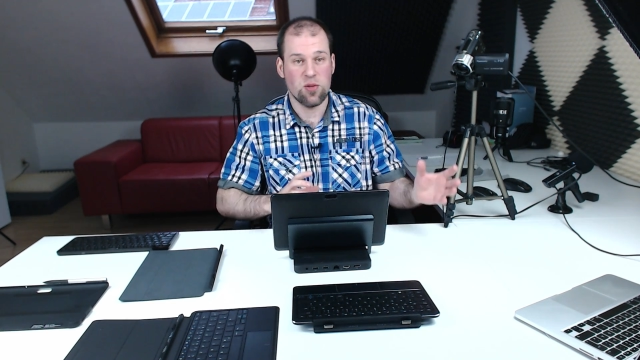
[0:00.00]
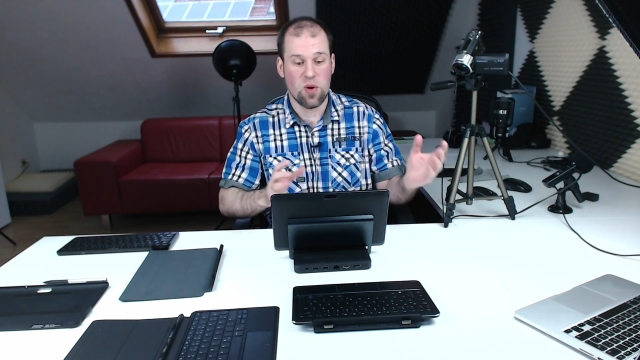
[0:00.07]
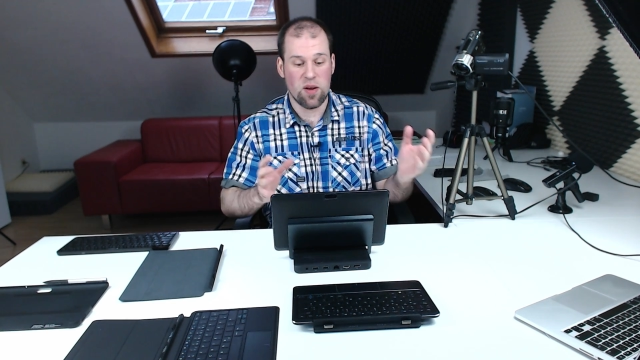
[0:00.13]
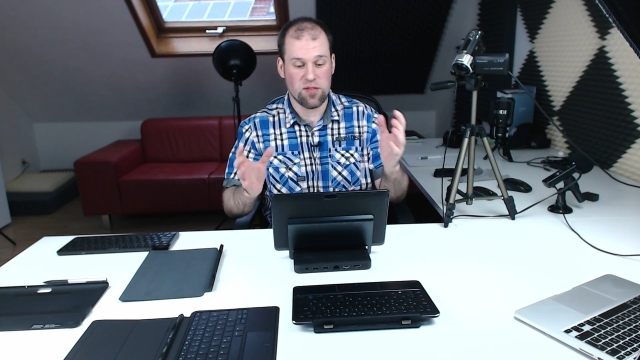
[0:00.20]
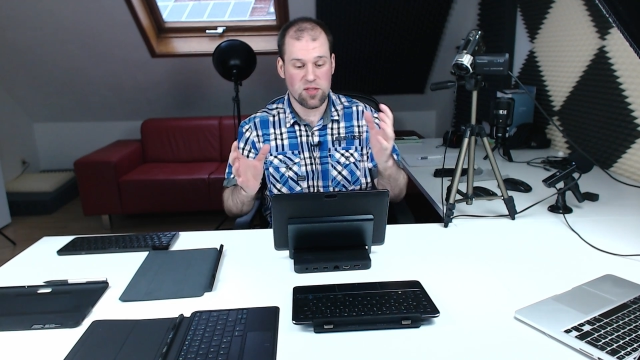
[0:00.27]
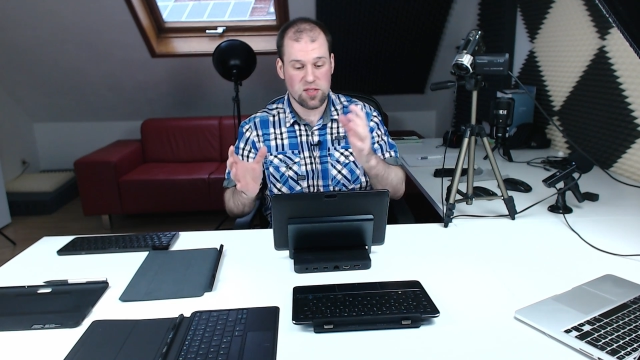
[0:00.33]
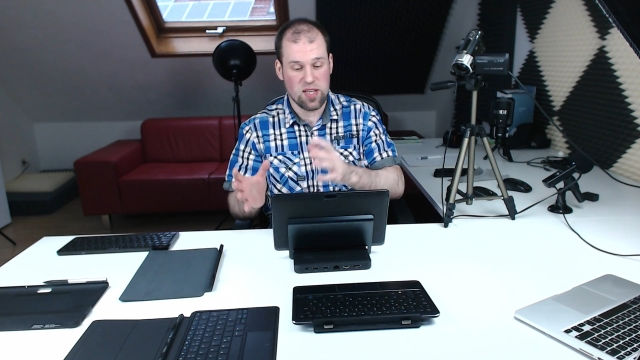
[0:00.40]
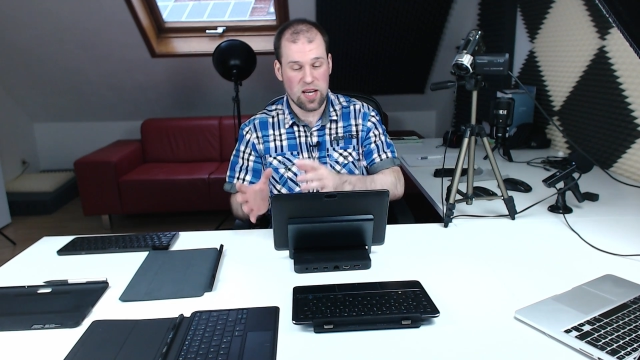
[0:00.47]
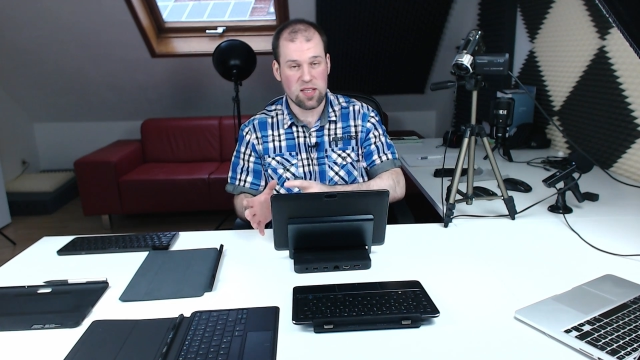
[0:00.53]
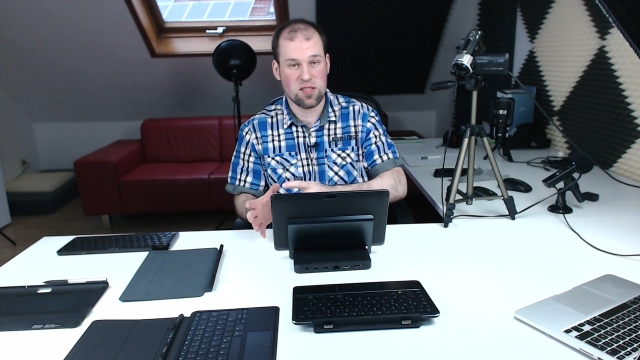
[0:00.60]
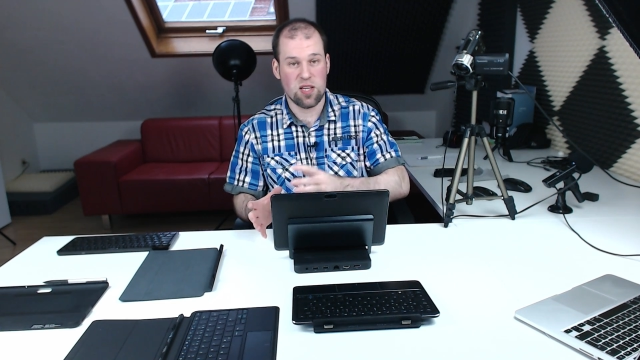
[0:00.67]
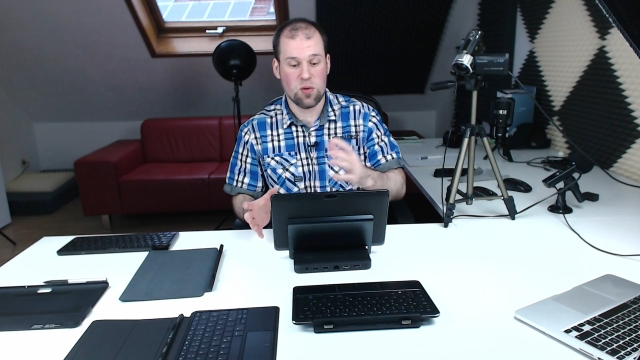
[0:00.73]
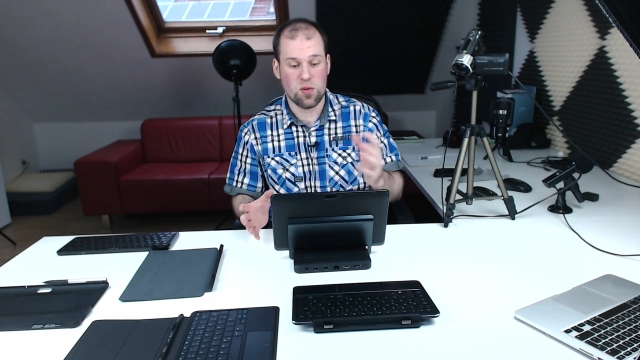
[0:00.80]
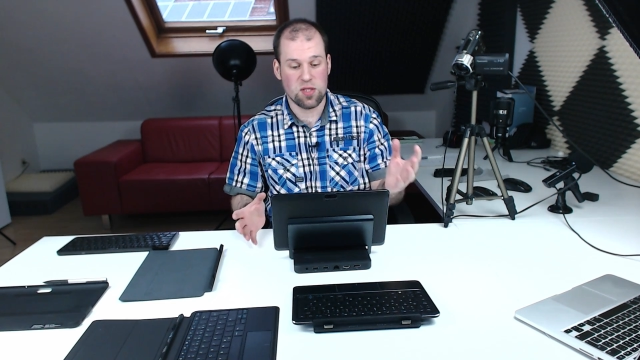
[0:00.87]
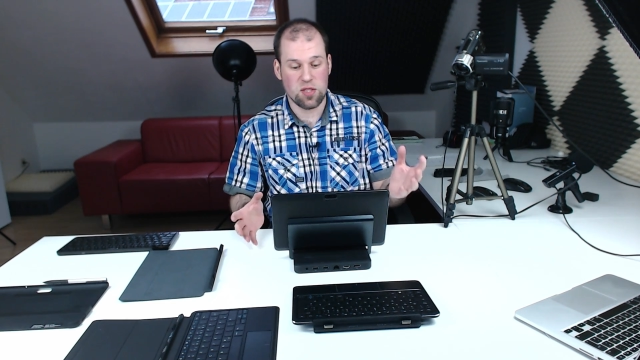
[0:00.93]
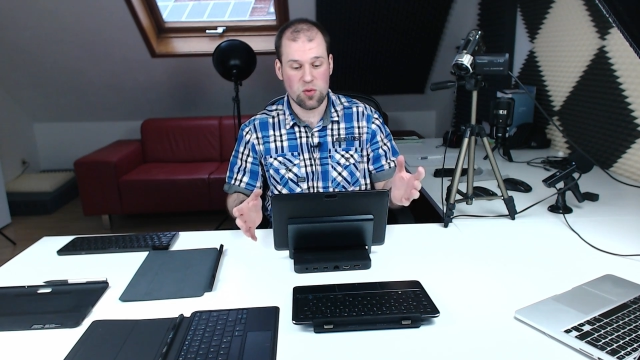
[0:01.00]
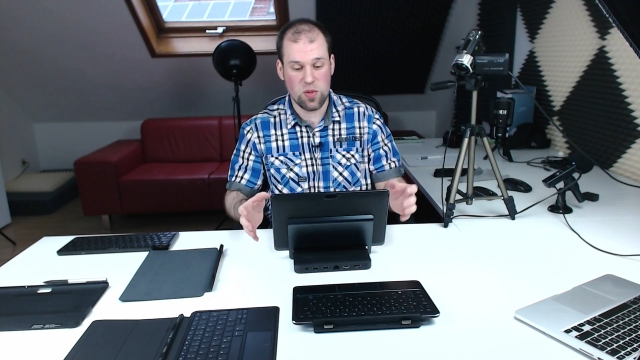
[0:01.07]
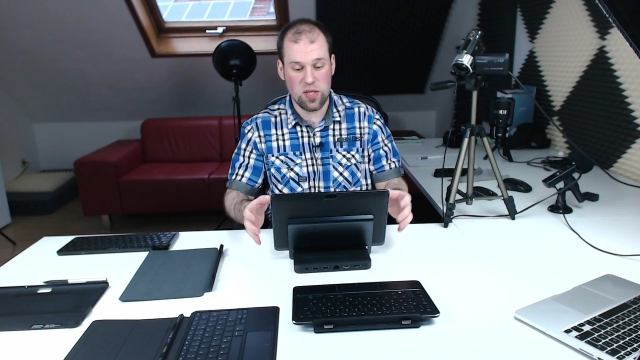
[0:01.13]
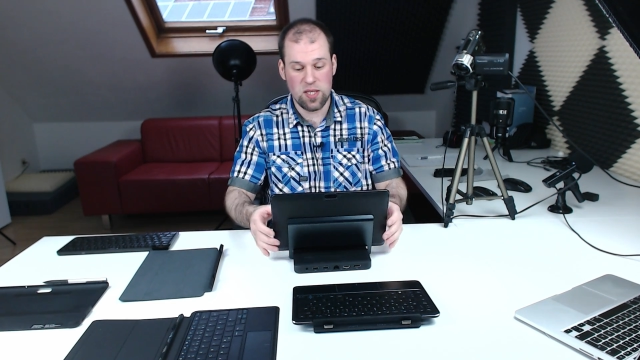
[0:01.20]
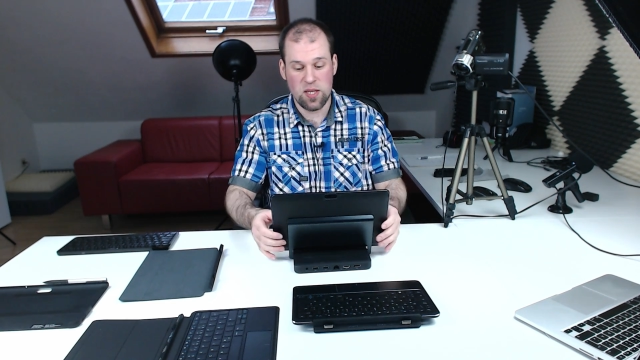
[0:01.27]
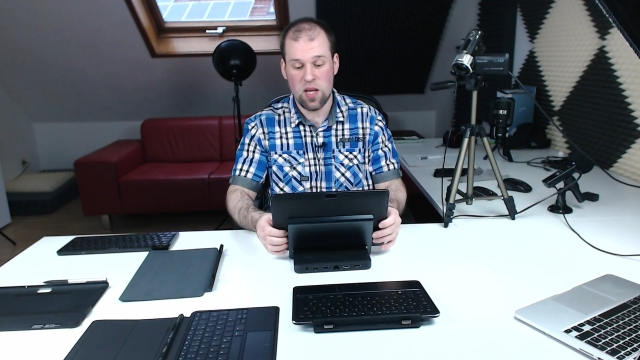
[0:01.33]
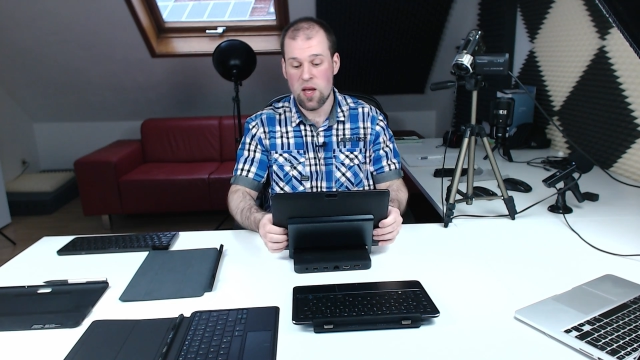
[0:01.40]
you have a secondary
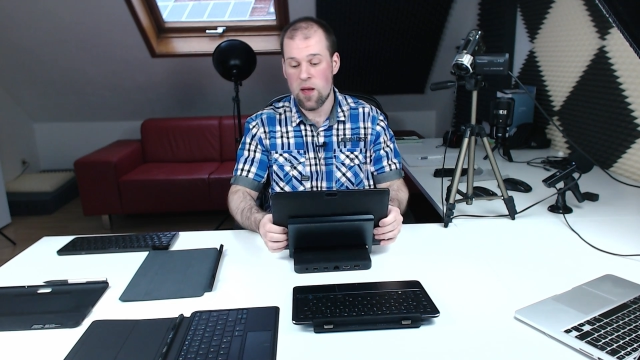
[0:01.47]
screen